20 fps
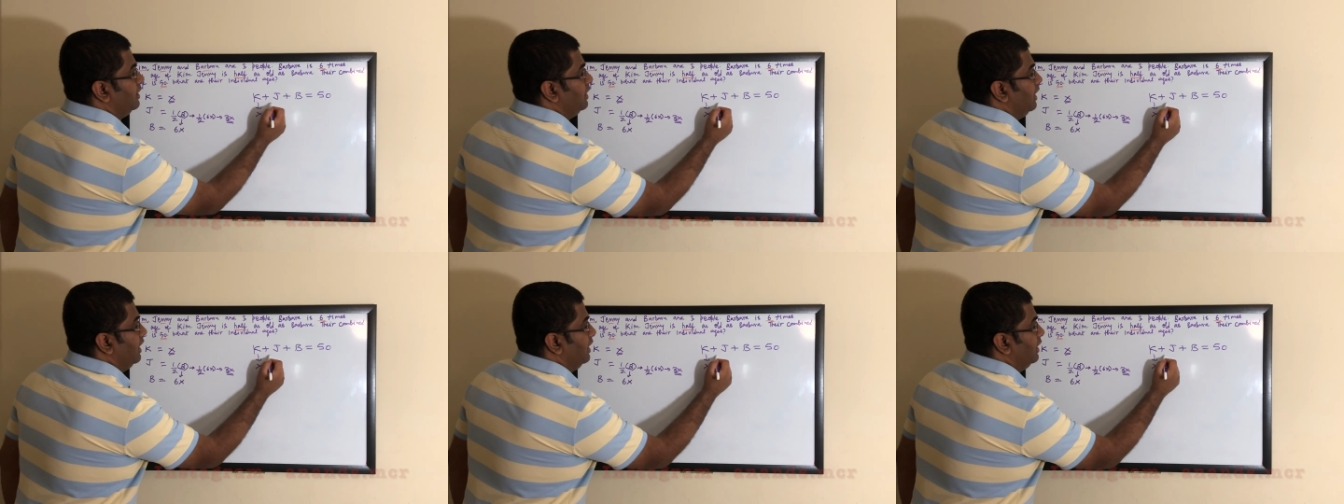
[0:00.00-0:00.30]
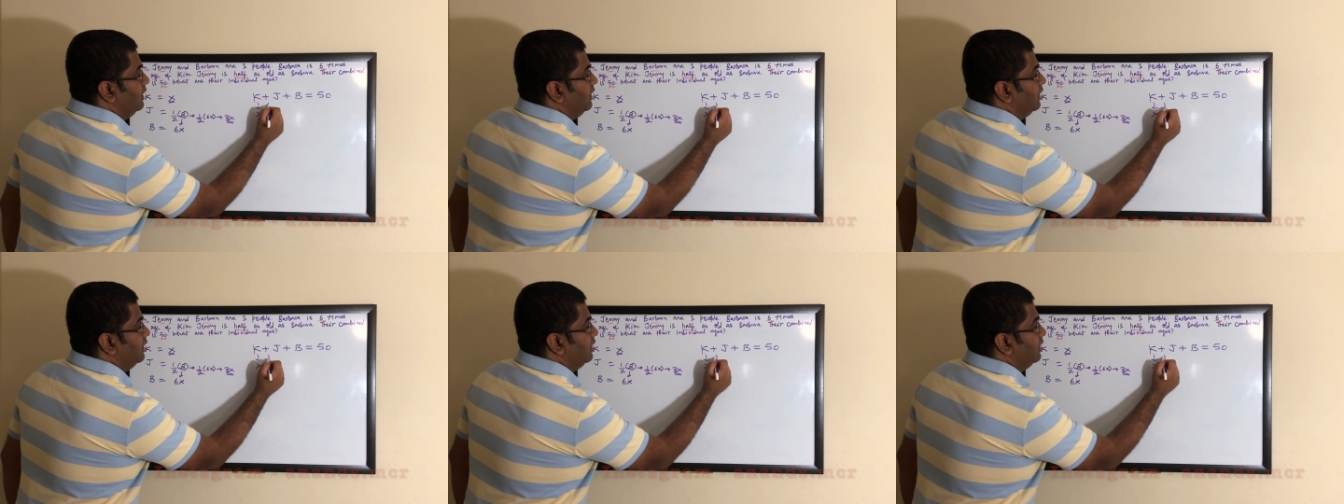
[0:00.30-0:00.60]

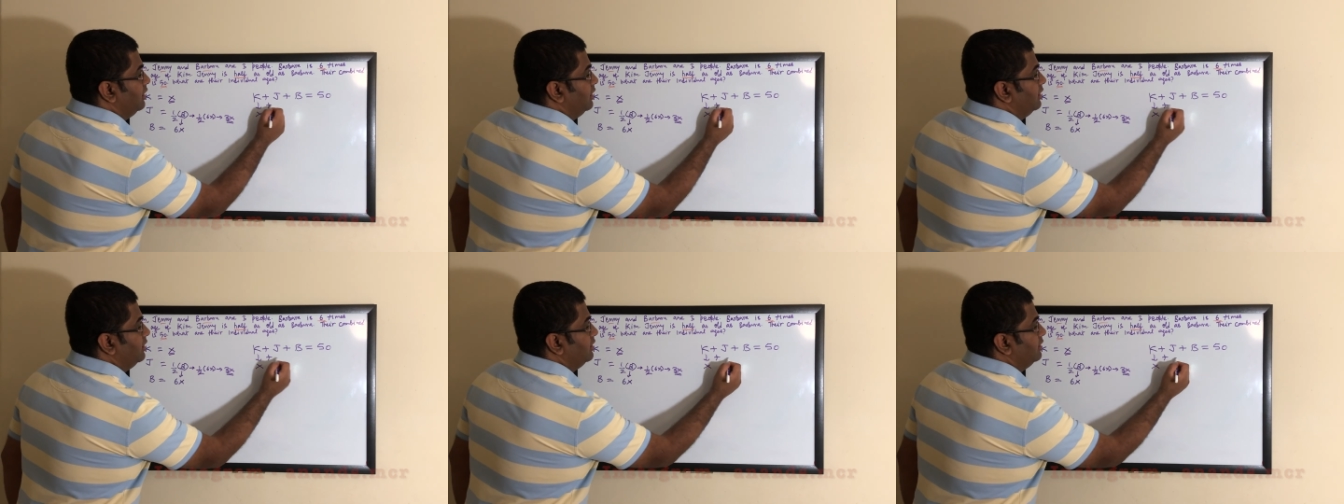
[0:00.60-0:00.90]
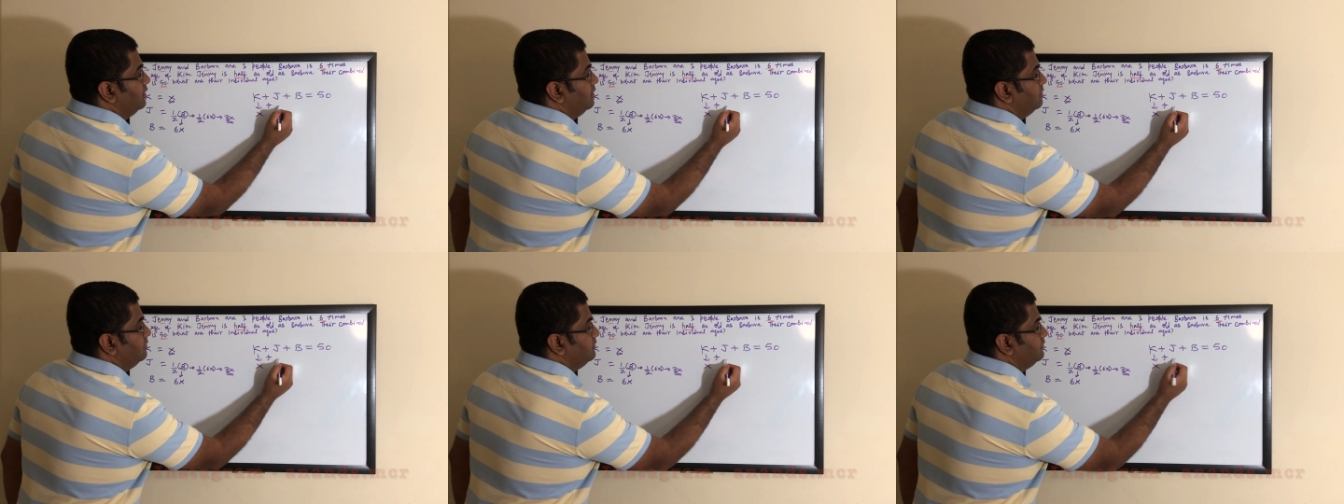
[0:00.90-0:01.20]
And
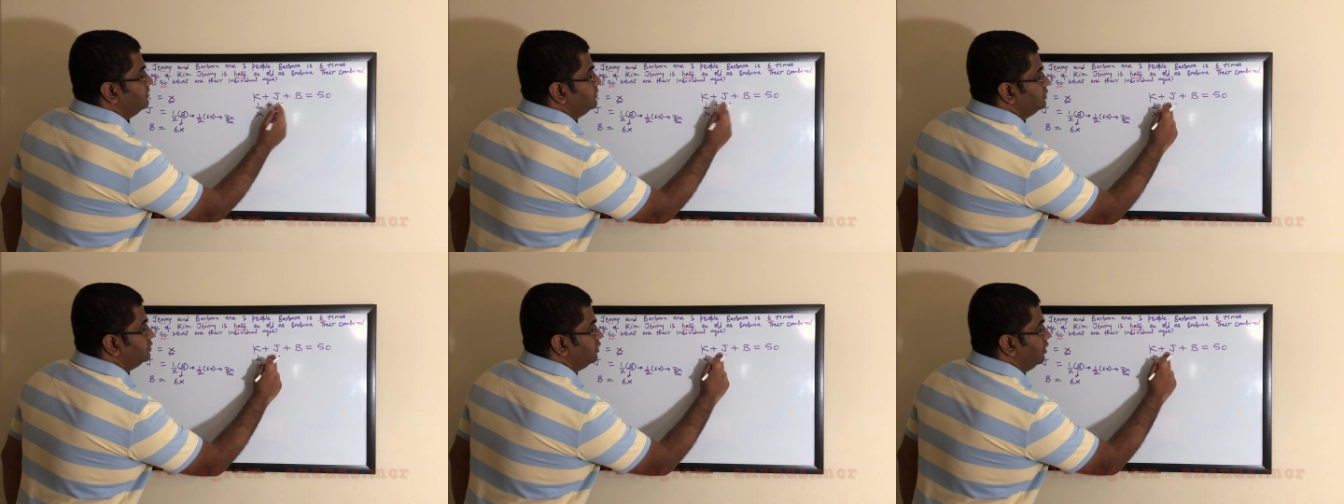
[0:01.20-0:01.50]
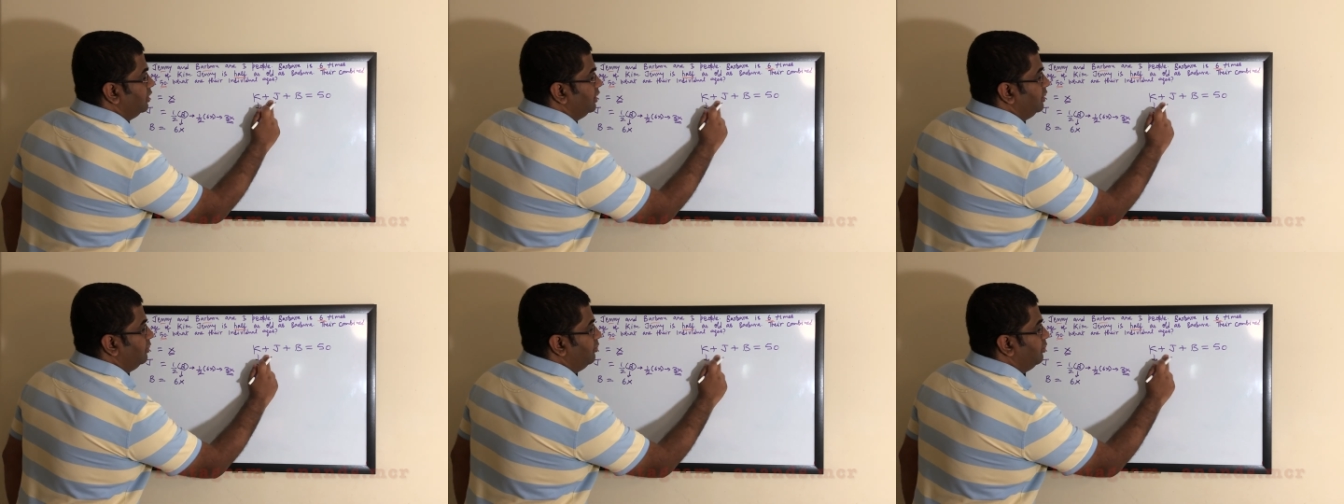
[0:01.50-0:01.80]

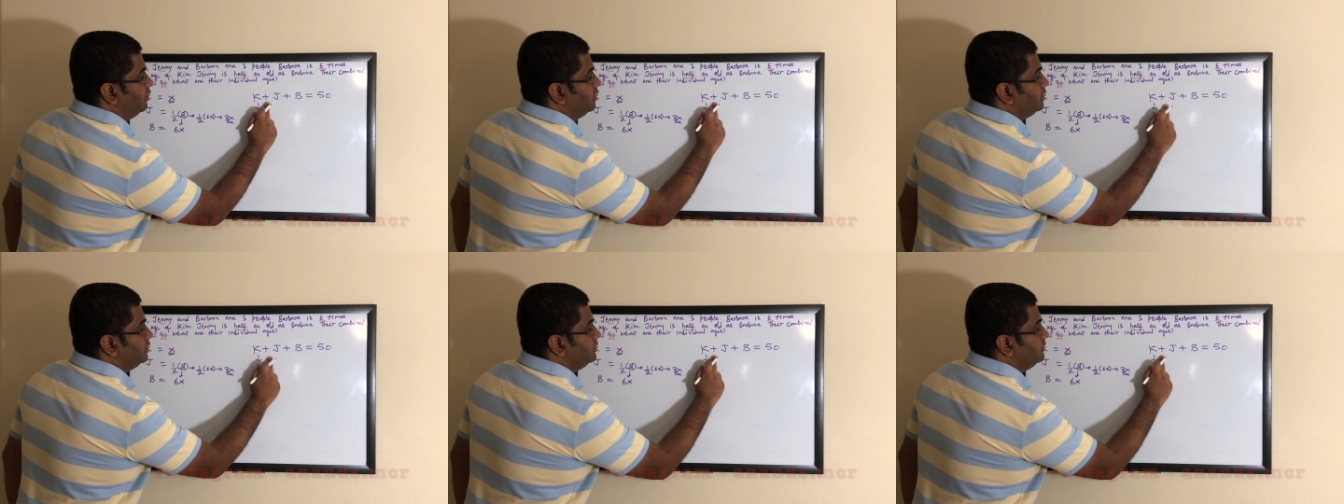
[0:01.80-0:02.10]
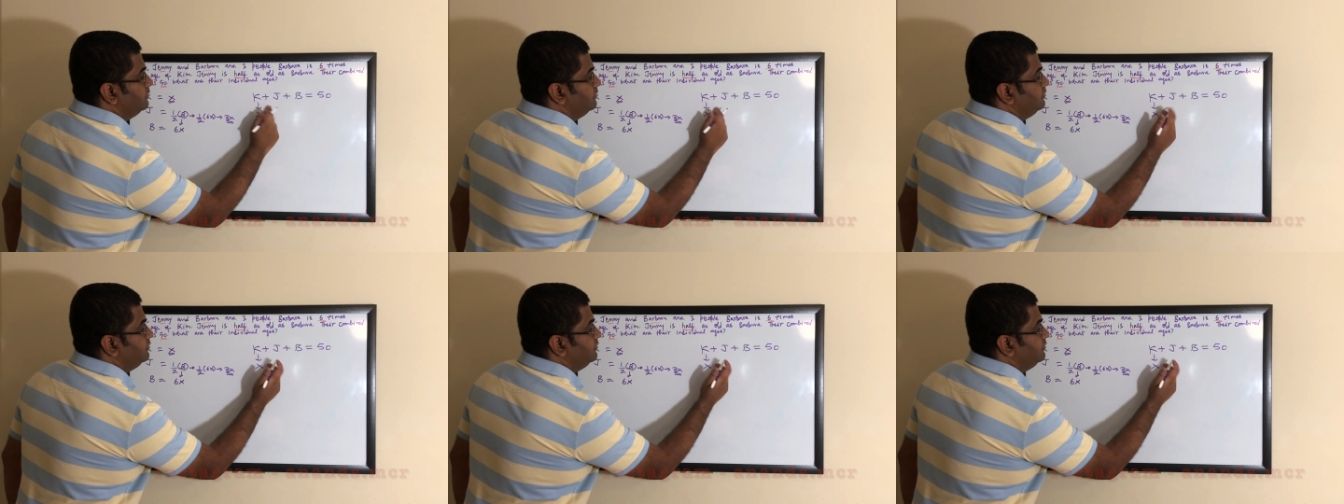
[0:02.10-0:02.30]
sorry about it.